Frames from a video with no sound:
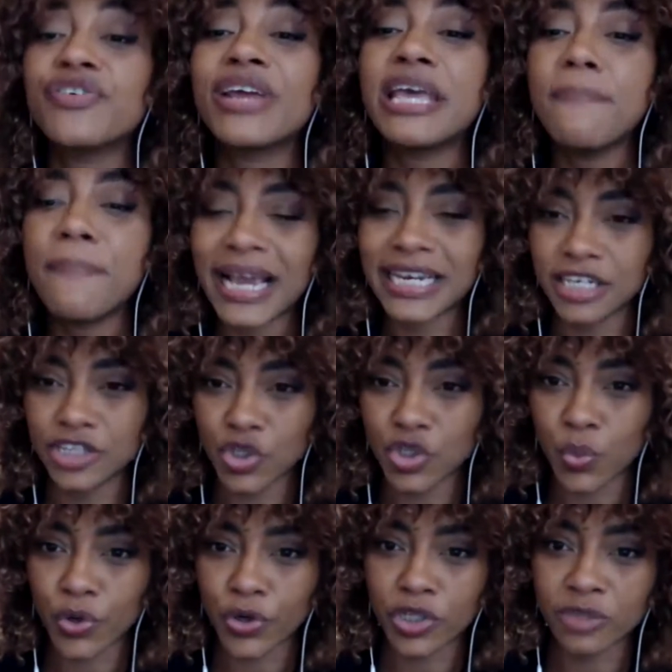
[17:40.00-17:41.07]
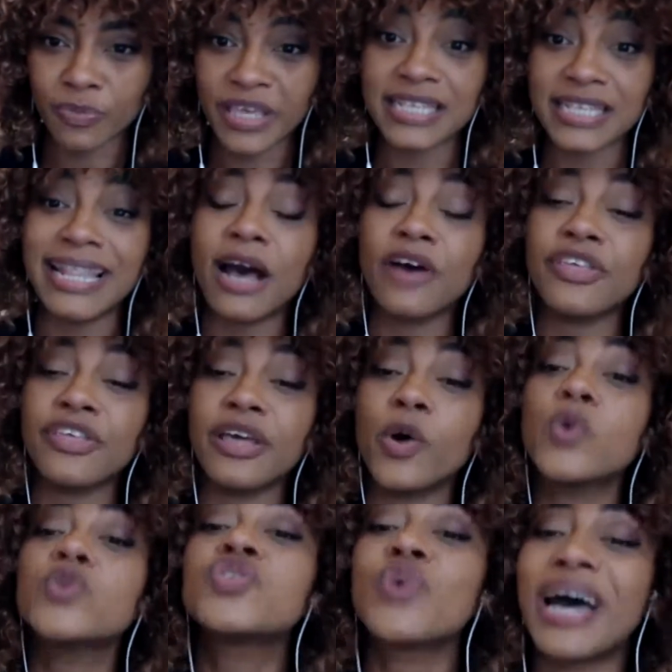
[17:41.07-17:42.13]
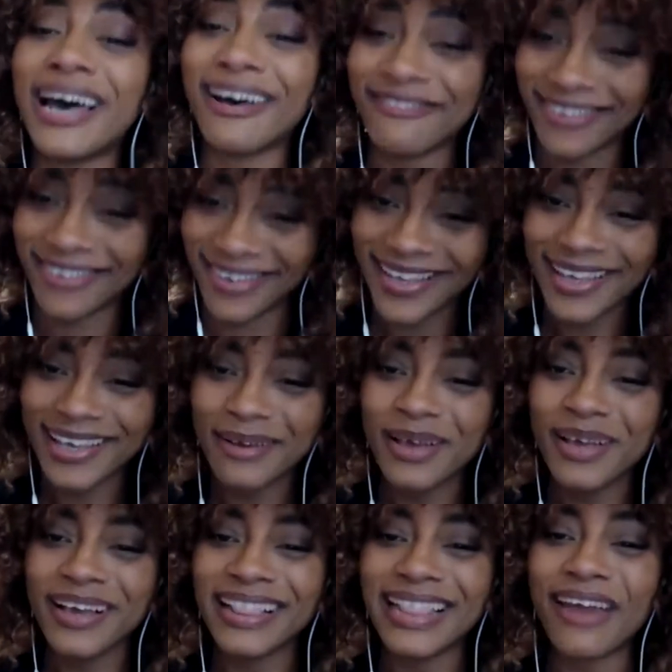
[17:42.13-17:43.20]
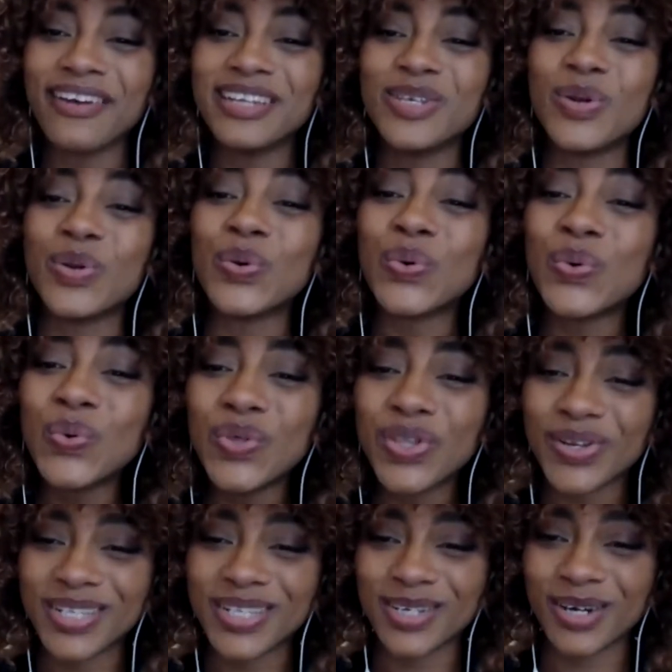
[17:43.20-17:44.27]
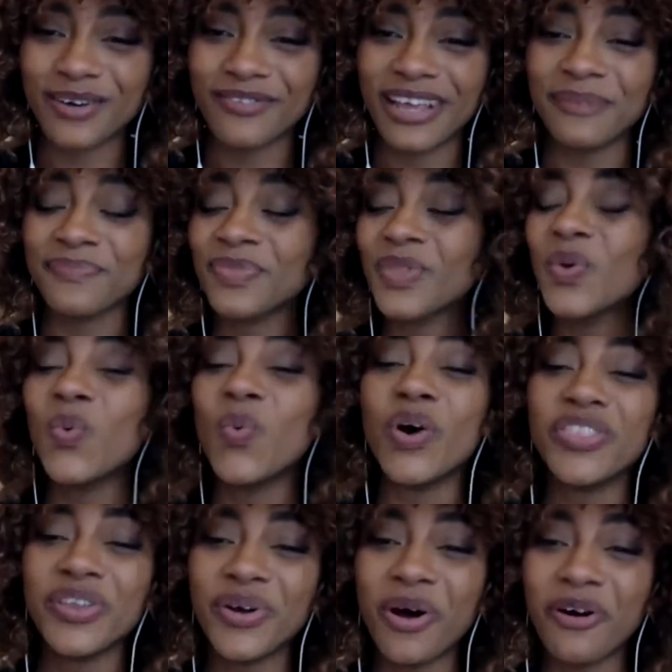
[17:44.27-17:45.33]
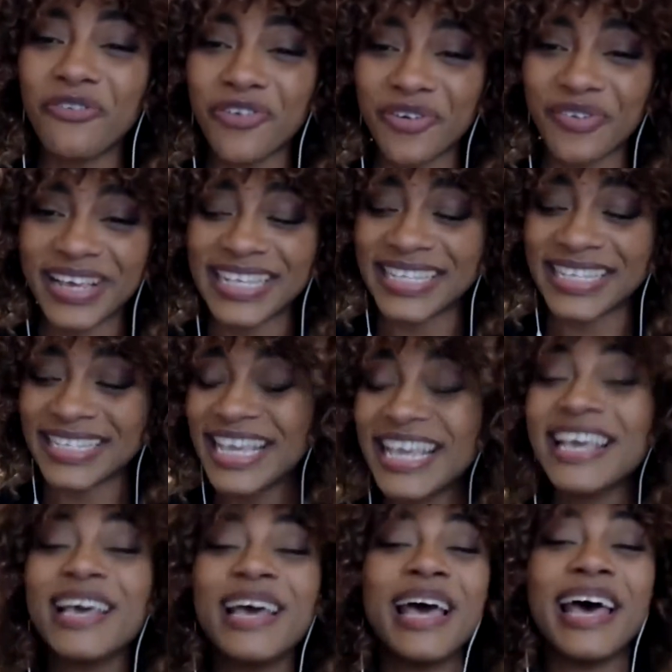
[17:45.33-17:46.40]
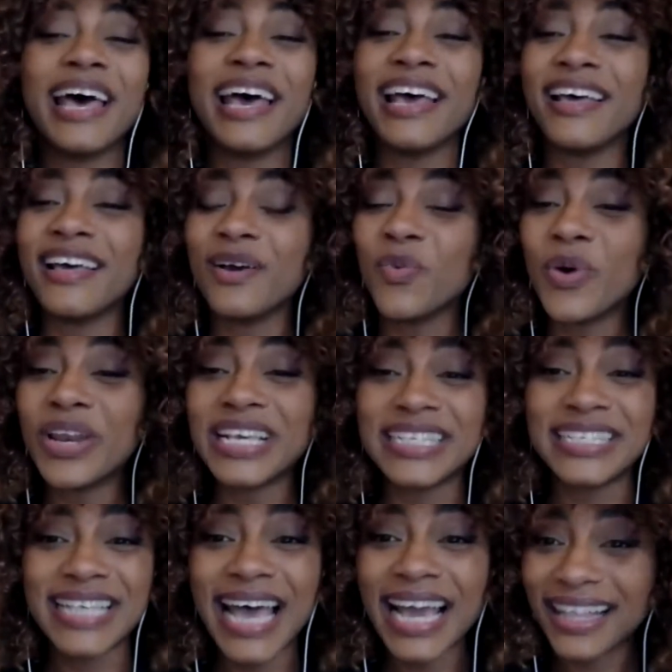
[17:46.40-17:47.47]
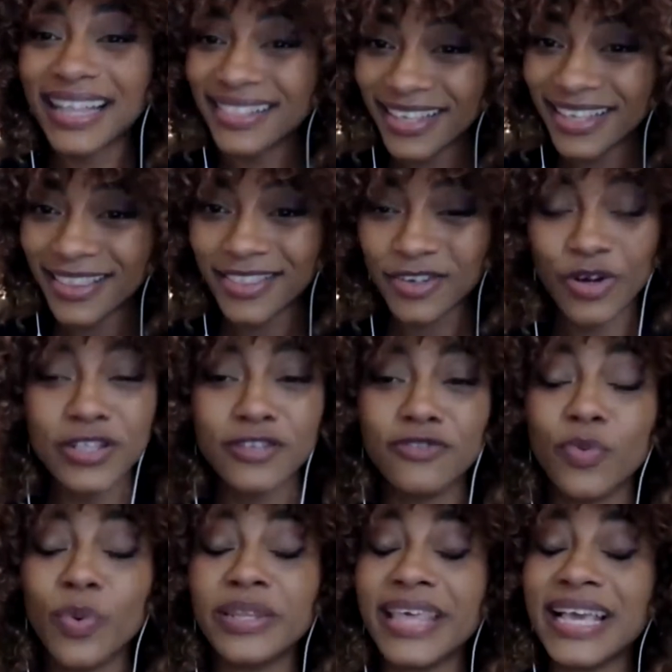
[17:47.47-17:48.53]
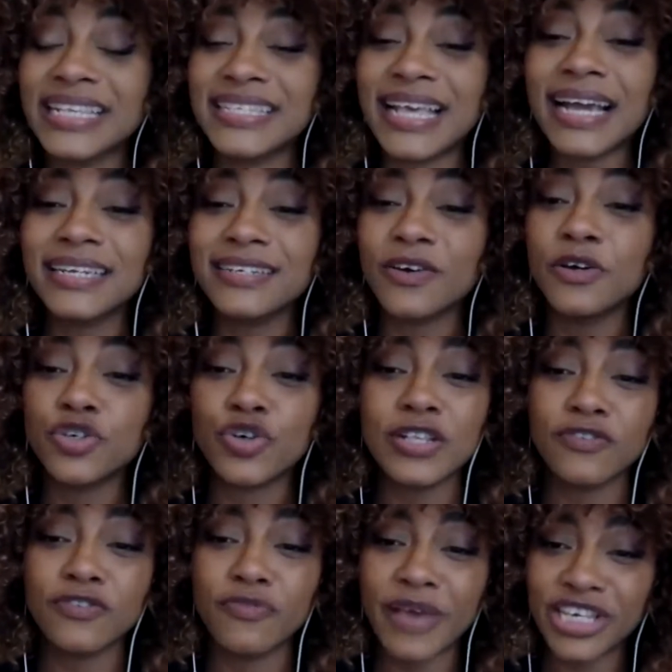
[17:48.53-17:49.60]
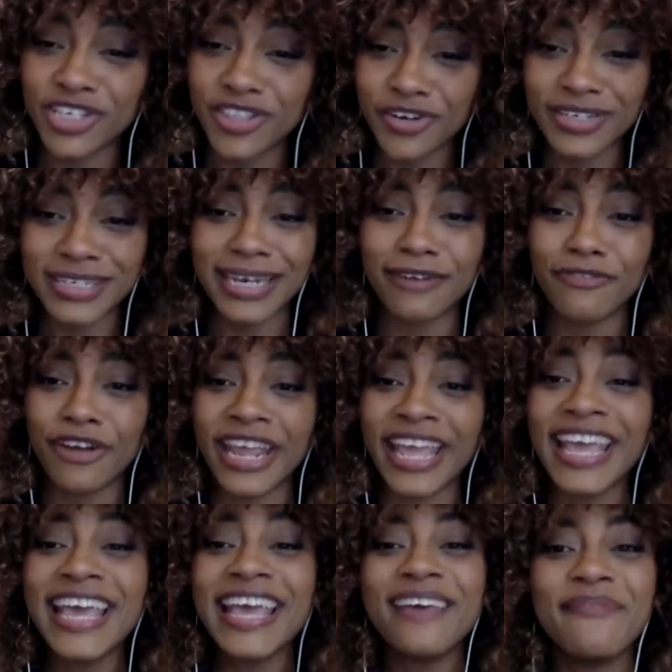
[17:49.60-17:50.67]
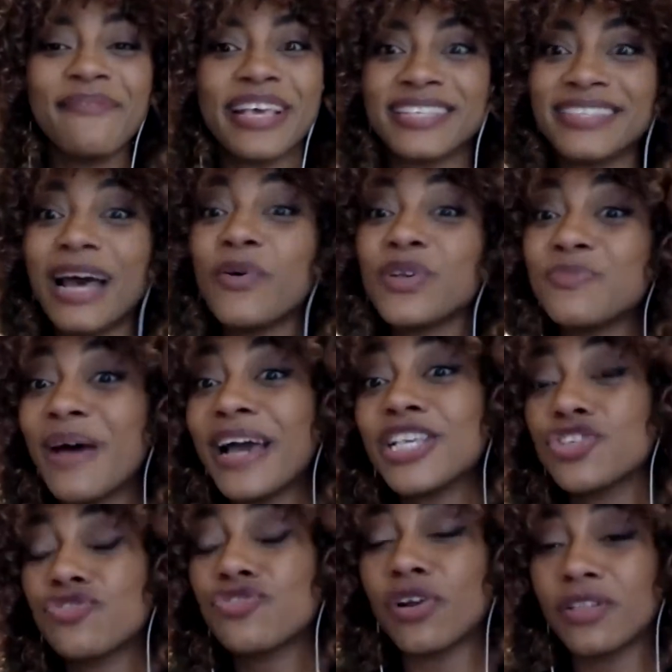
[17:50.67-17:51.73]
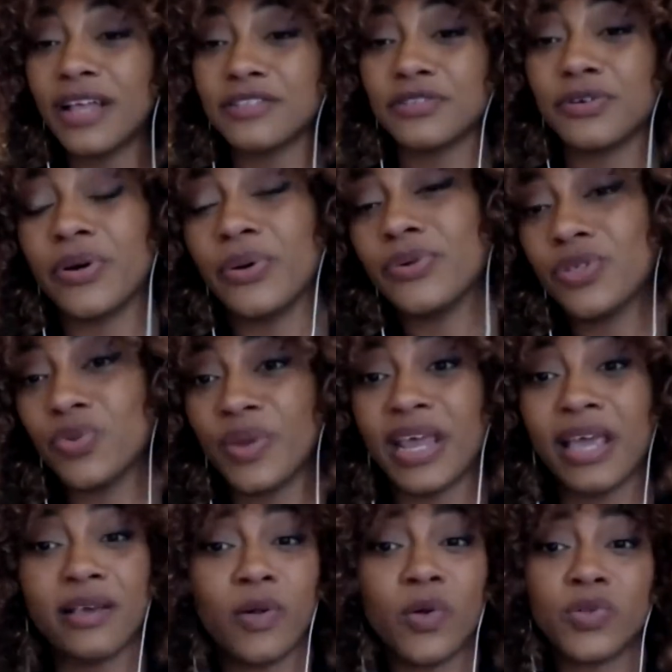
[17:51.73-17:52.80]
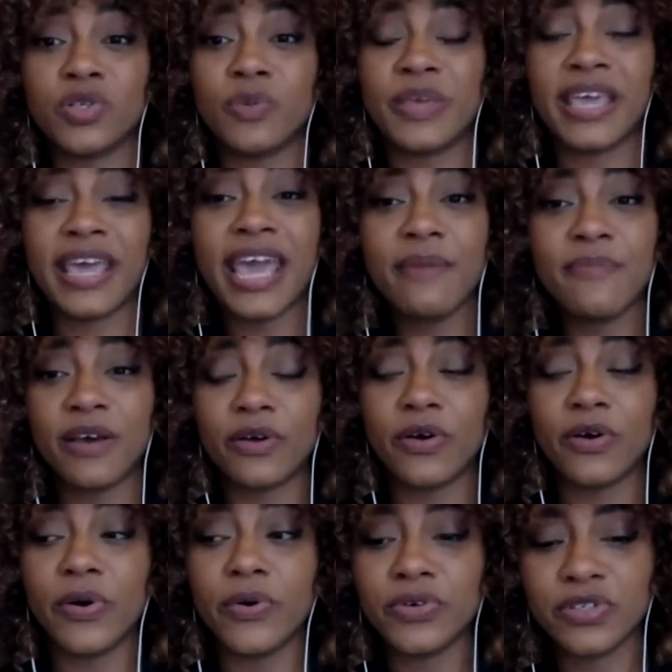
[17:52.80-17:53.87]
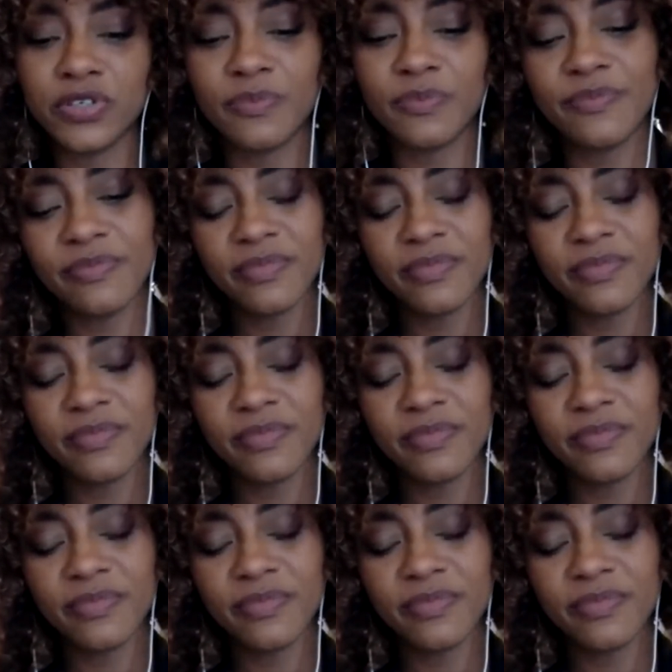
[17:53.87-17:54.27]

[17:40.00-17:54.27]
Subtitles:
impact in the world, because now they also have clarity on who you're serving, what your offer is, what the exact transformation they're delivering, because that was my struggle as a coach when I also became a coach. So